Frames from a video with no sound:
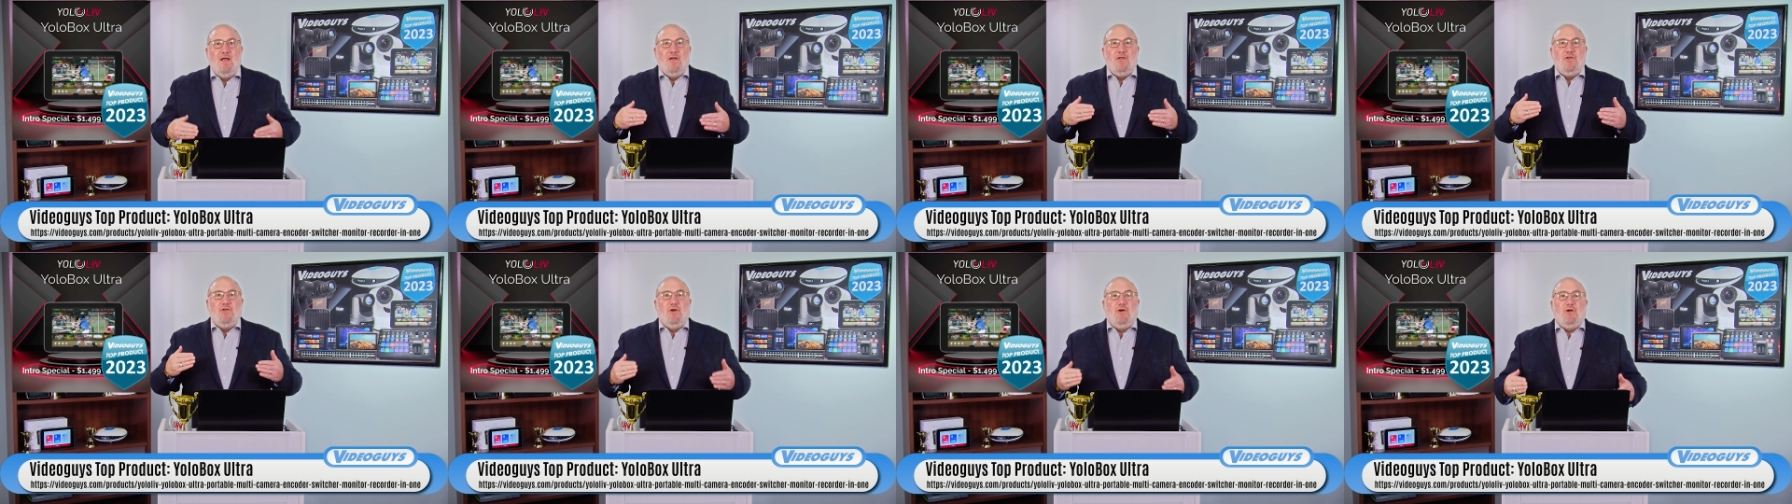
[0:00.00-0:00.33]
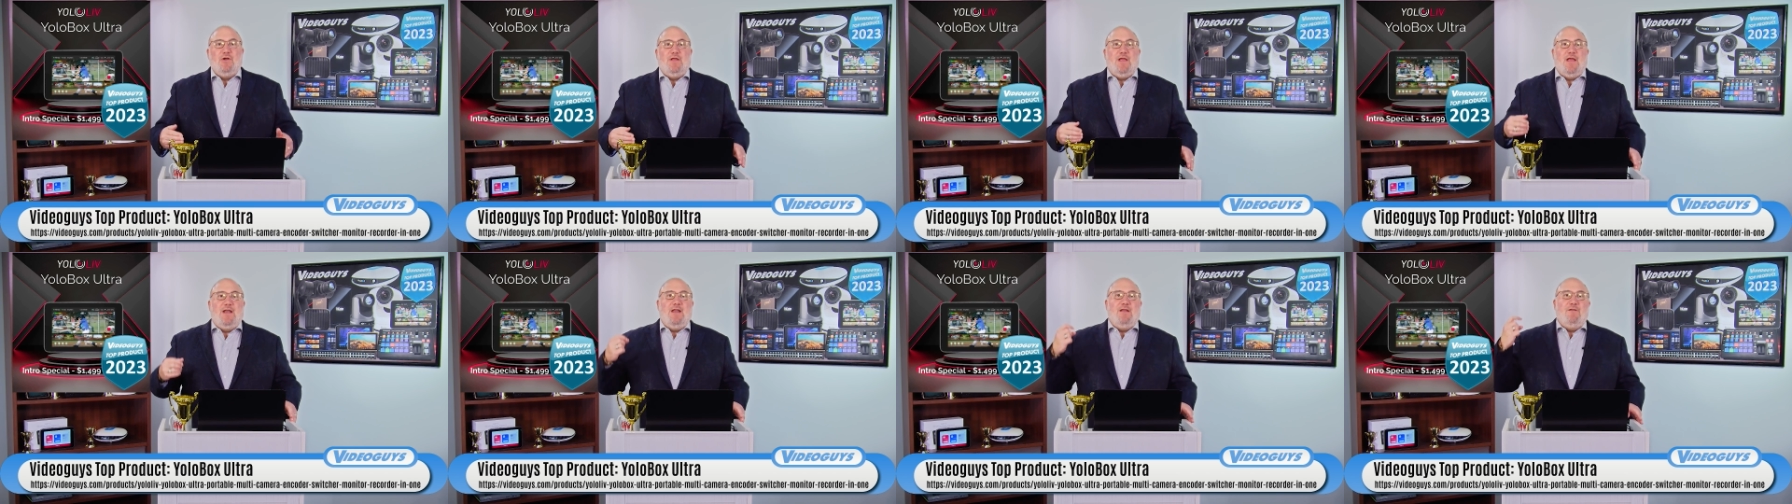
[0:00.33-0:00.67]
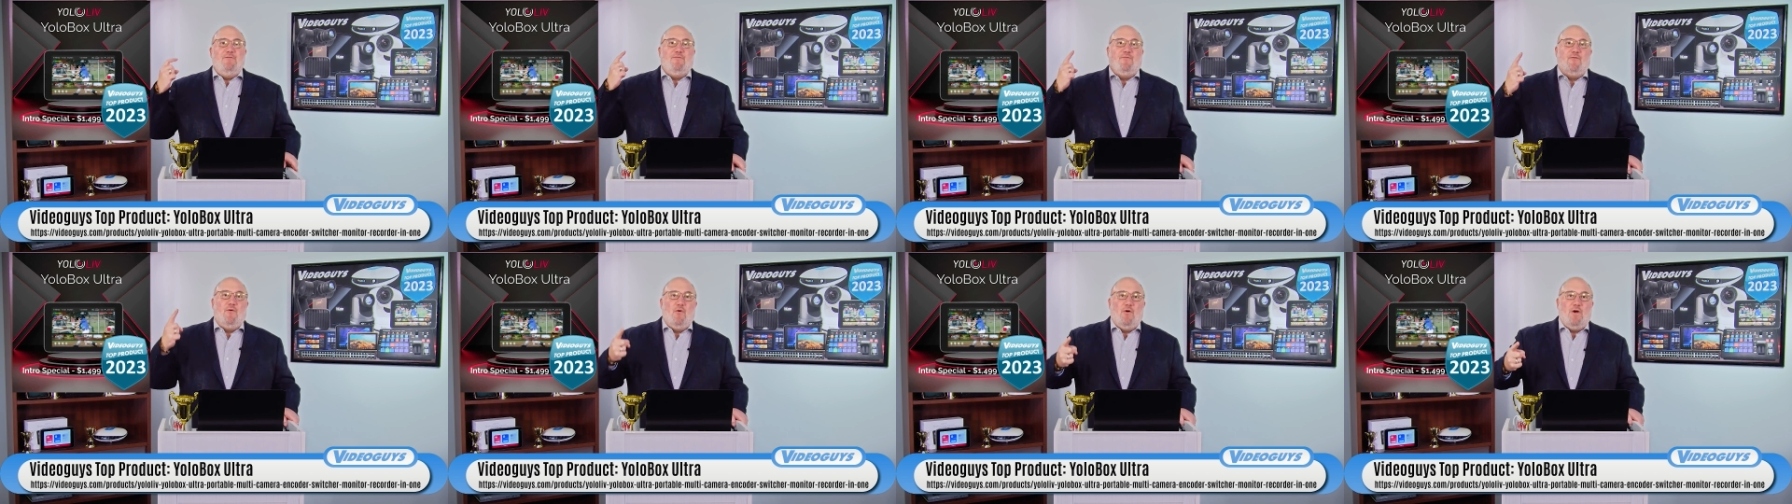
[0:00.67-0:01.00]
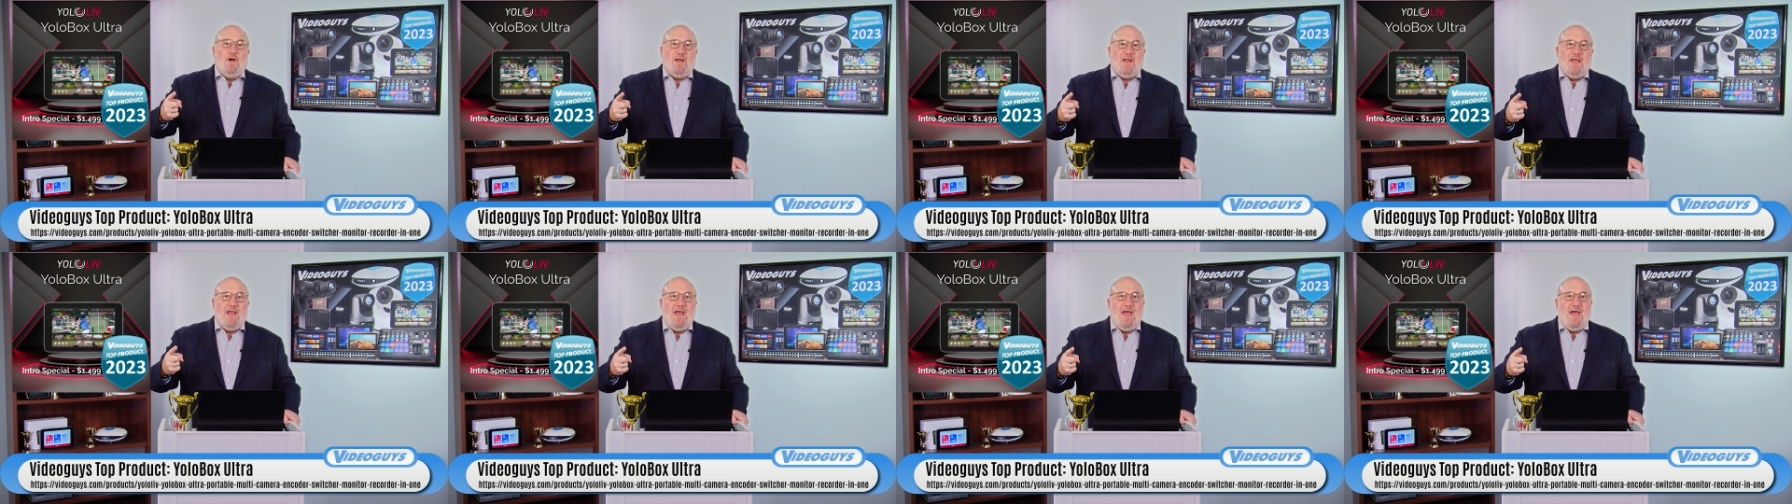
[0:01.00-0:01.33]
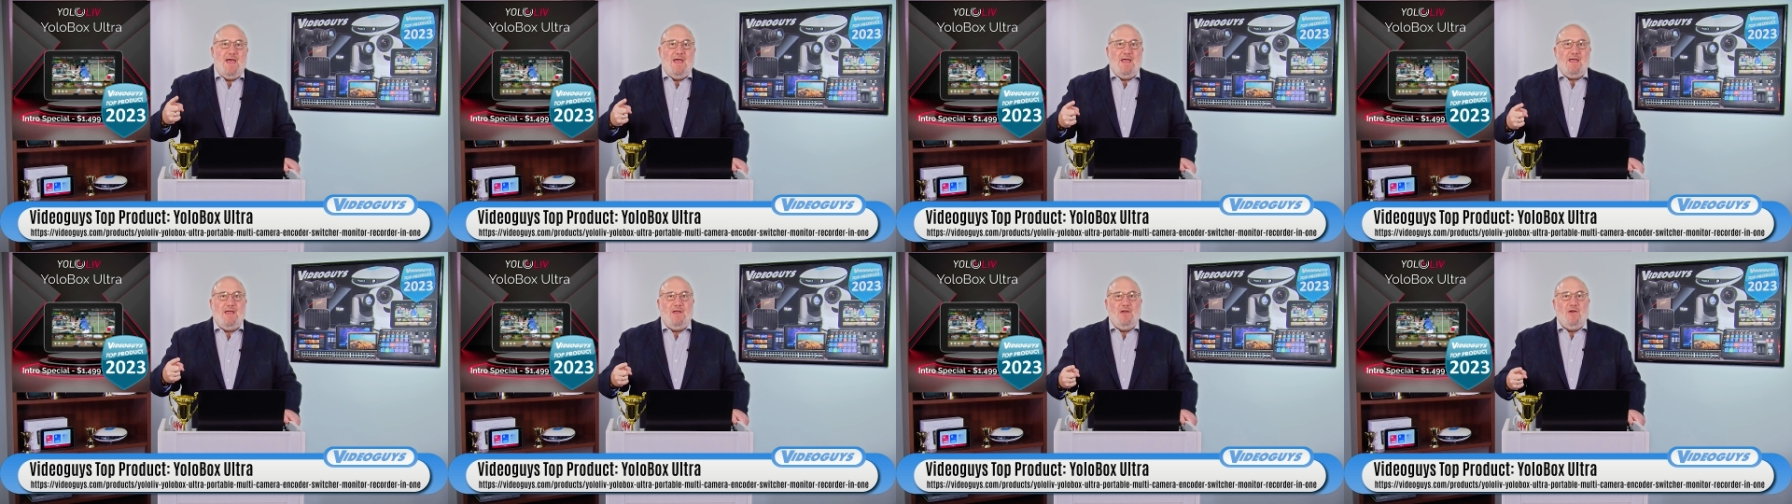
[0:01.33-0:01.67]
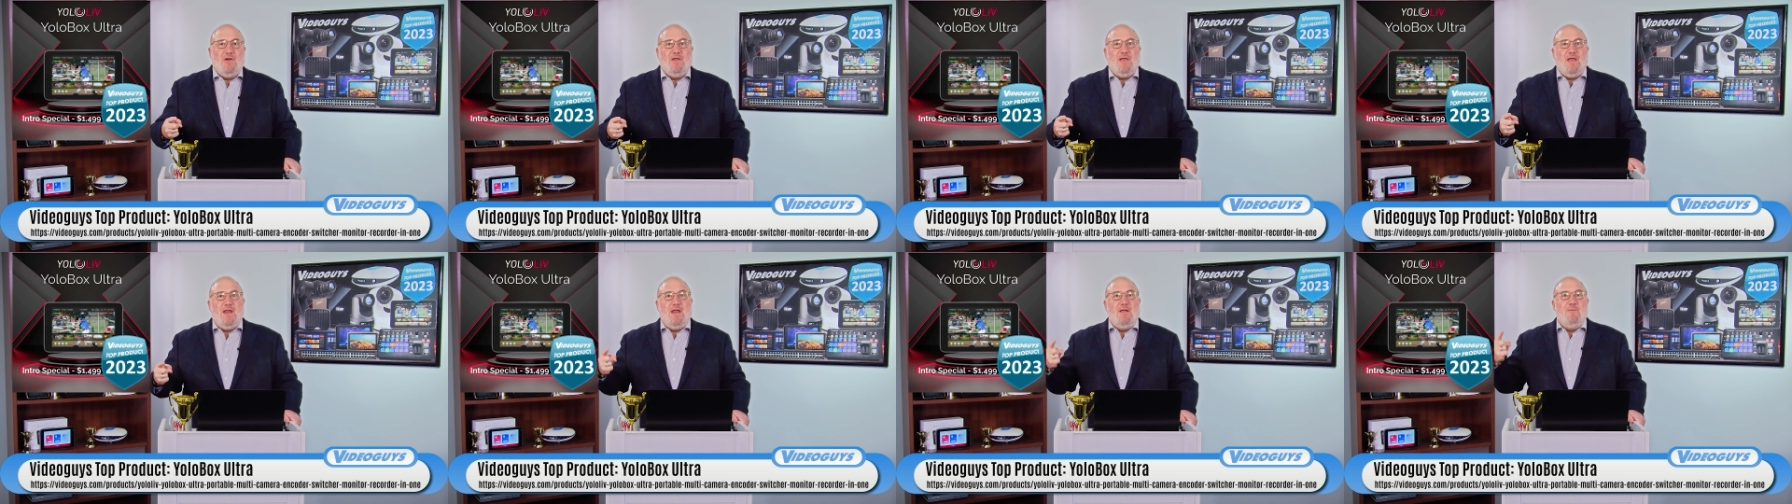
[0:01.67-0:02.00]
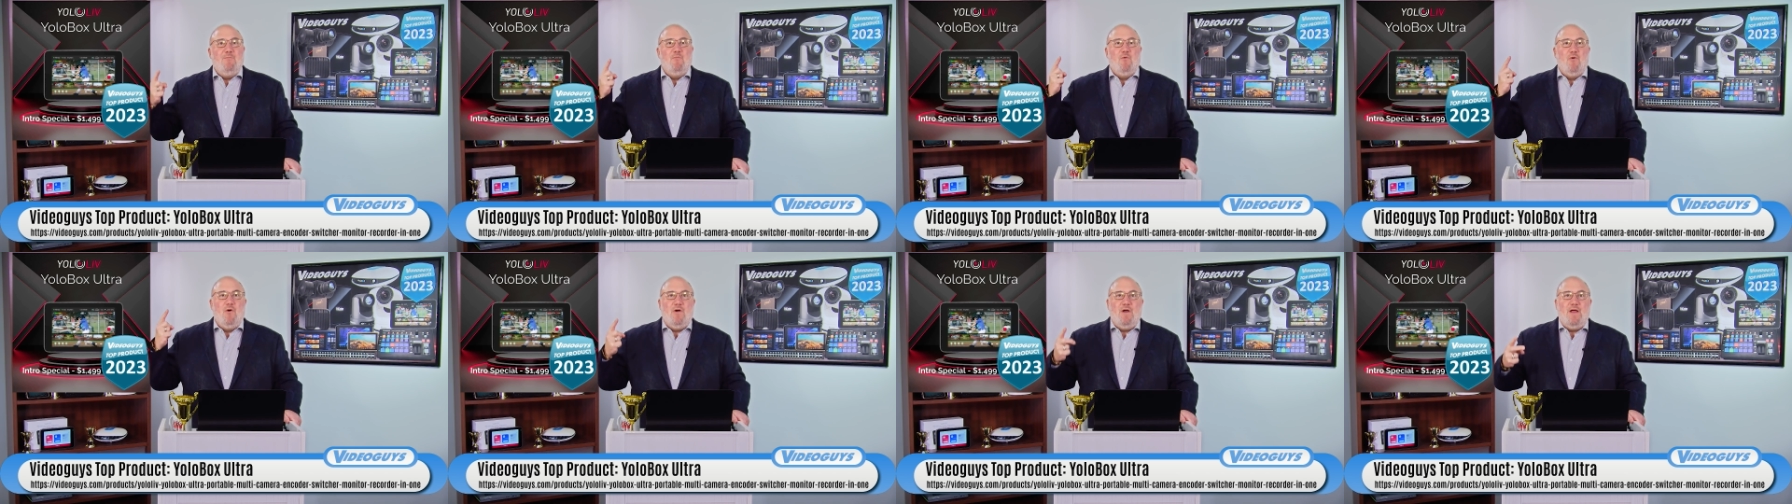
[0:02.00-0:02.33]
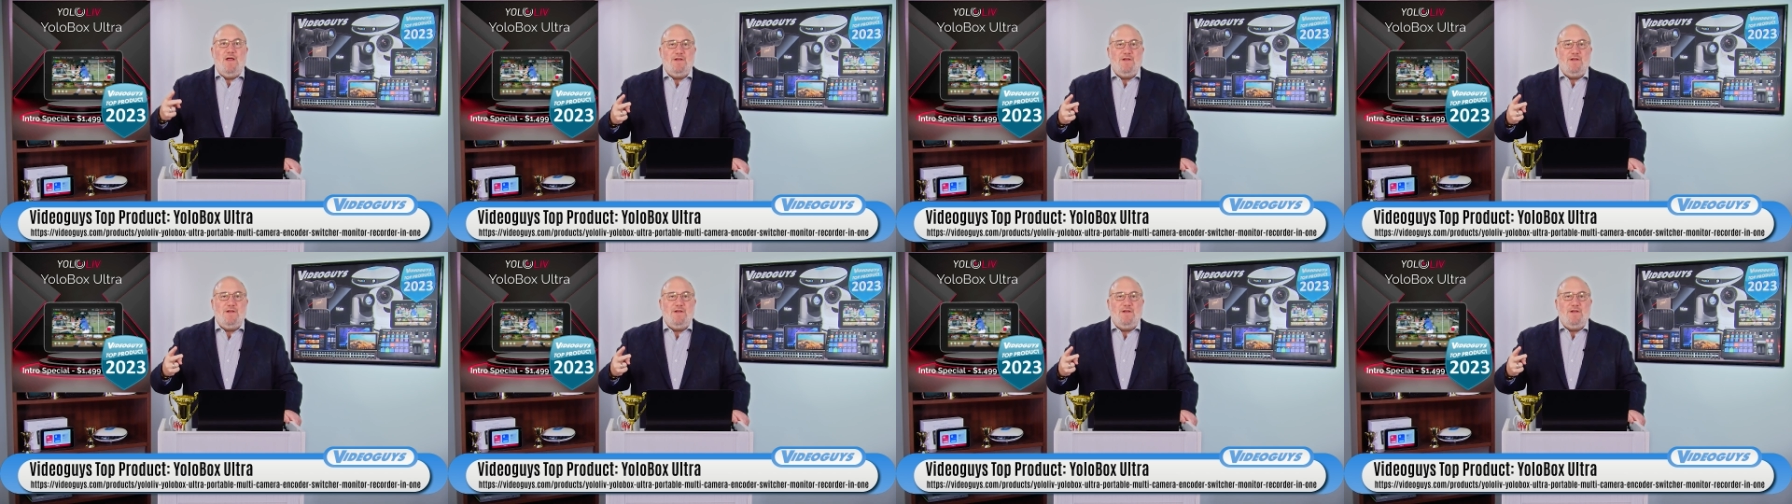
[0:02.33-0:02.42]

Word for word: You're getting 4K. You're getting more